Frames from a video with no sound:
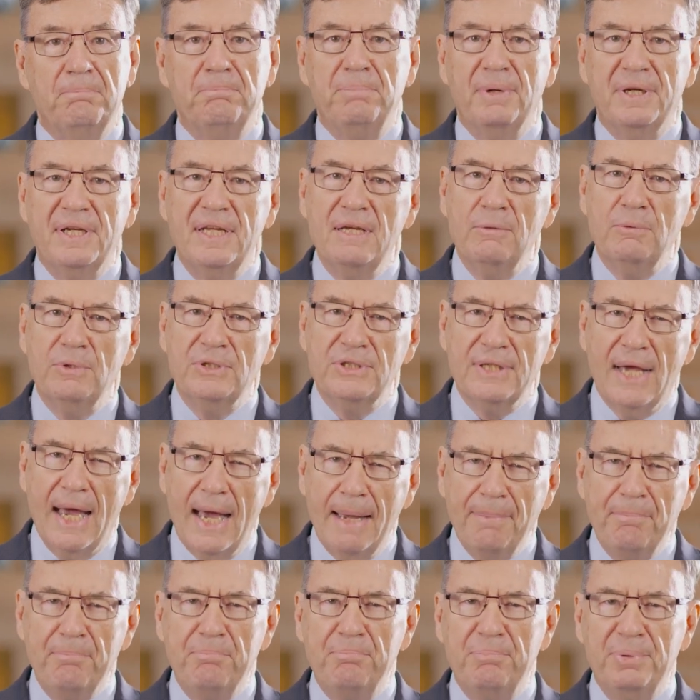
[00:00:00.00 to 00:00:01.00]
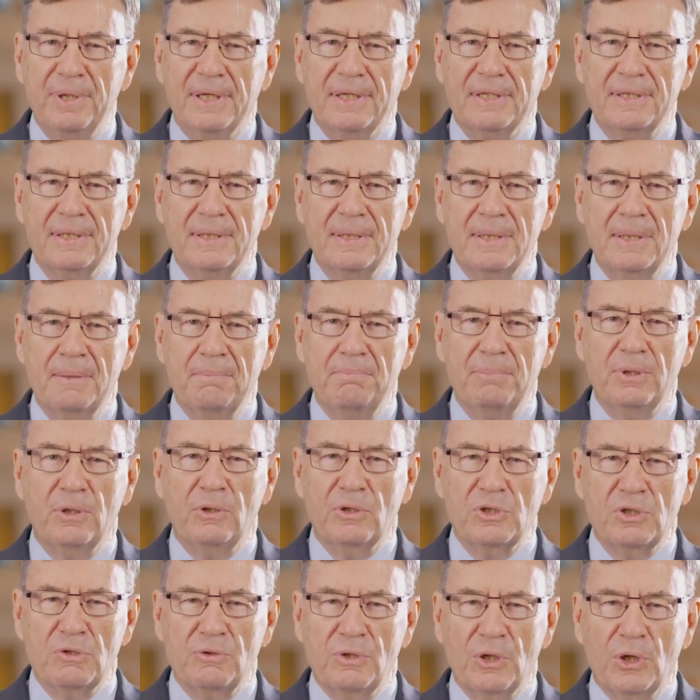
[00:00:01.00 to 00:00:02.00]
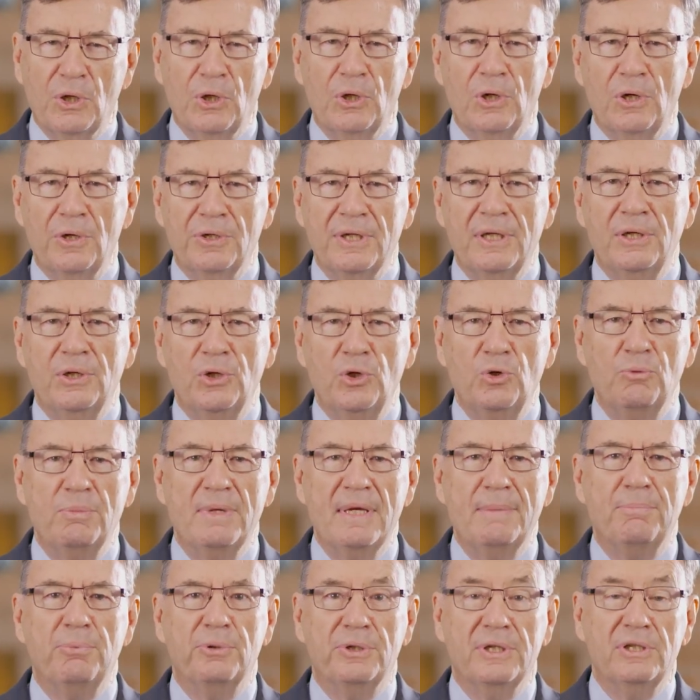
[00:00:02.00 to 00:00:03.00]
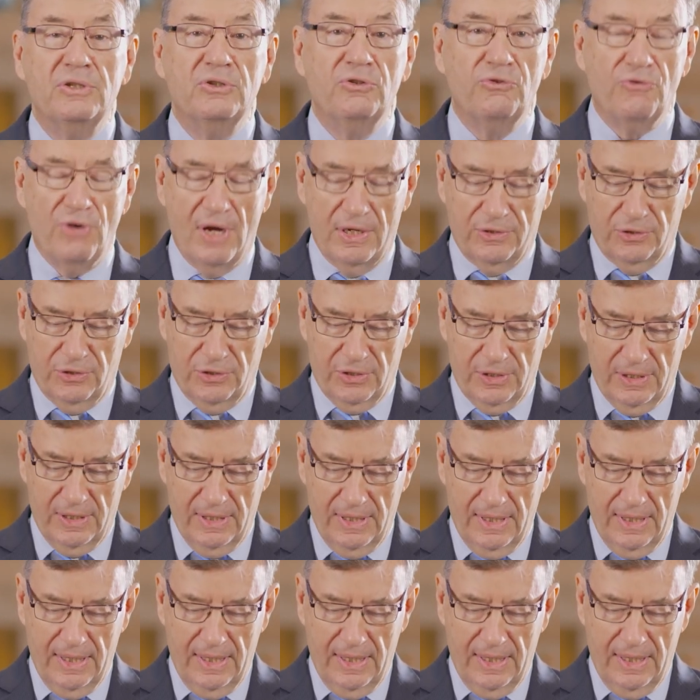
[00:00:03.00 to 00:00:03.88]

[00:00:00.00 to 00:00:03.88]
but he was upbeat because of the God in whom he put his trust.